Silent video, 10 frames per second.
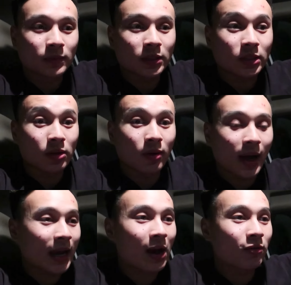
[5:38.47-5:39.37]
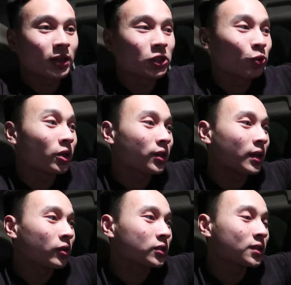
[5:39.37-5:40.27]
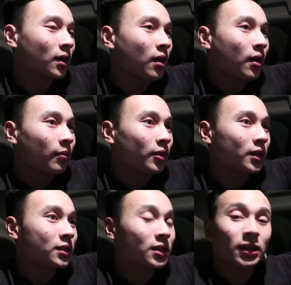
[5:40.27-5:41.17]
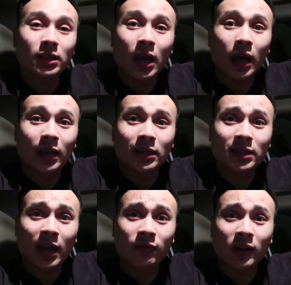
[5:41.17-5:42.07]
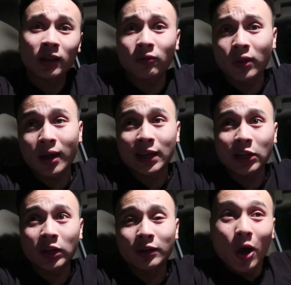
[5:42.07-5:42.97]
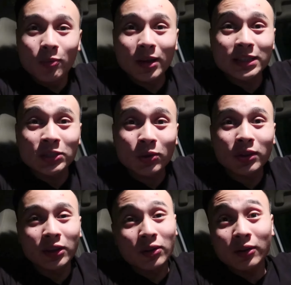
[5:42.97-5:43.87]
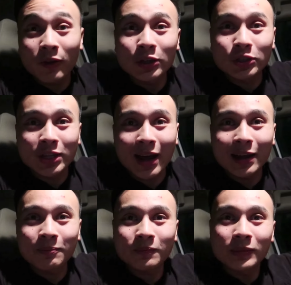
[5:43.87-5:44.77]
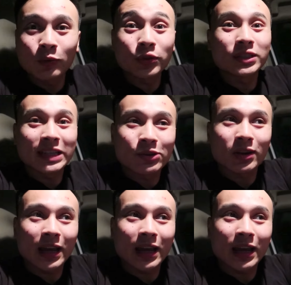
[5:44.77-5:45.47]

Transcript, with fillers: So I can't really do anything else. But yeah, I guess I have to end the vlog here. Hope you guys enjoyed the little adventure time with the secret